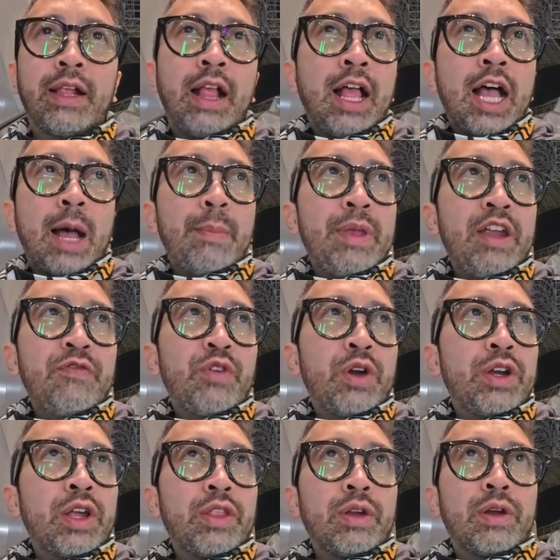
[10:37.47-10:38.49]
I'm here for
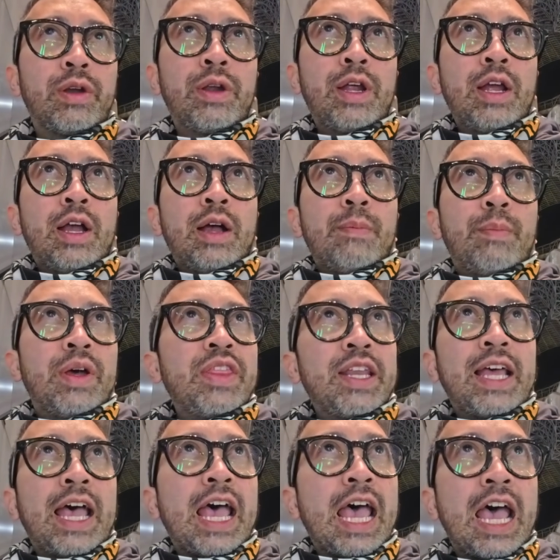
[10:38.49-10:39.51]
another month and a
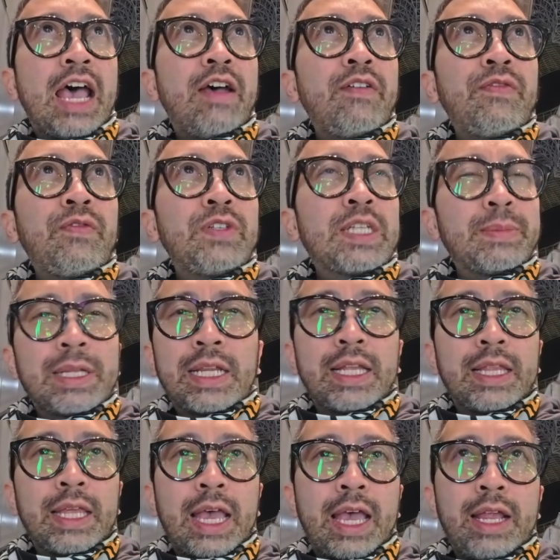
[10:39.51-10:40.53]
half, something like
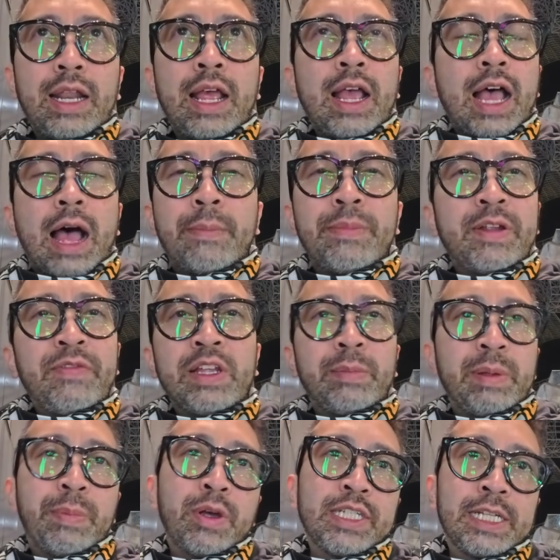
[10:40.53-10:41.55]
that. I'm definitely gonna be
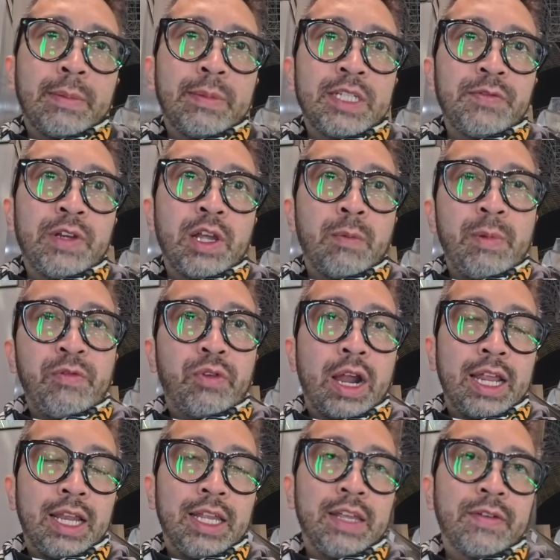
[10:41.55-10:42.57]
posting up this video before I
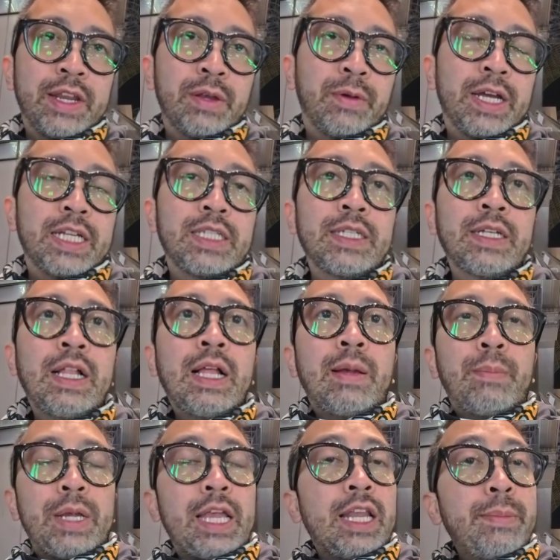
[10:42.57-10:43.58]
leave anyways. But
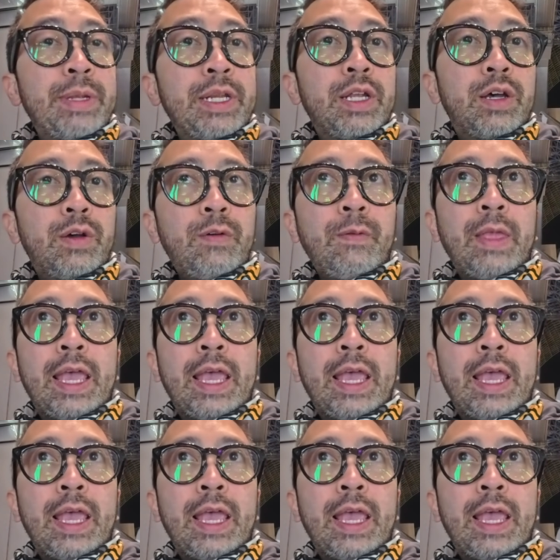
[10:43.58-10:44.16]
yeah, let me know.